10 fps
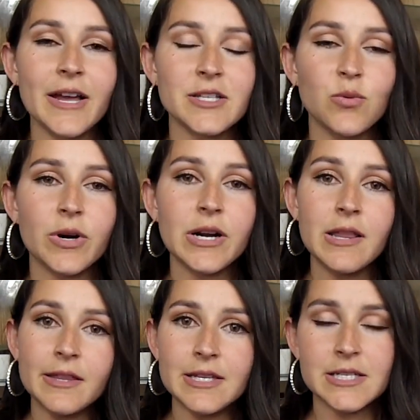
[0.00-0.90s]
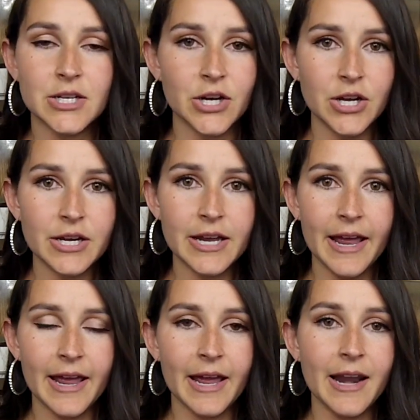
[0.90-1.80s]
so we're gonna let this cook,
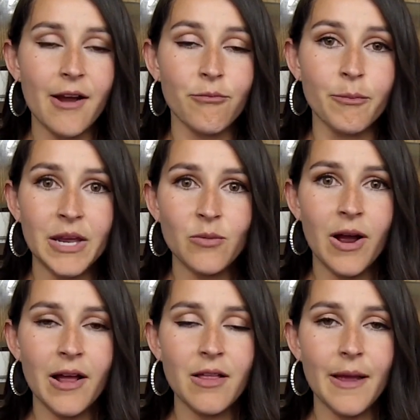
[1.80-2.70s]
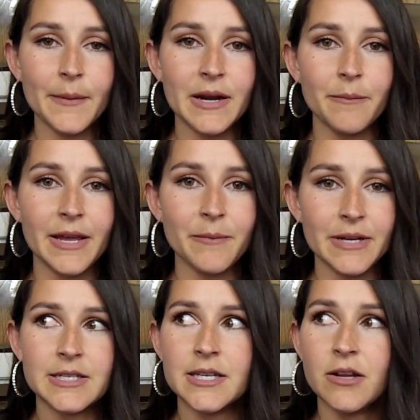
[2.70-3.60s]
and meanwhile, I'm gonna make my
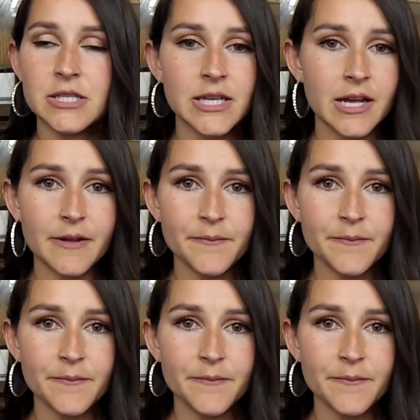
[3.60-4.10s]
salsa.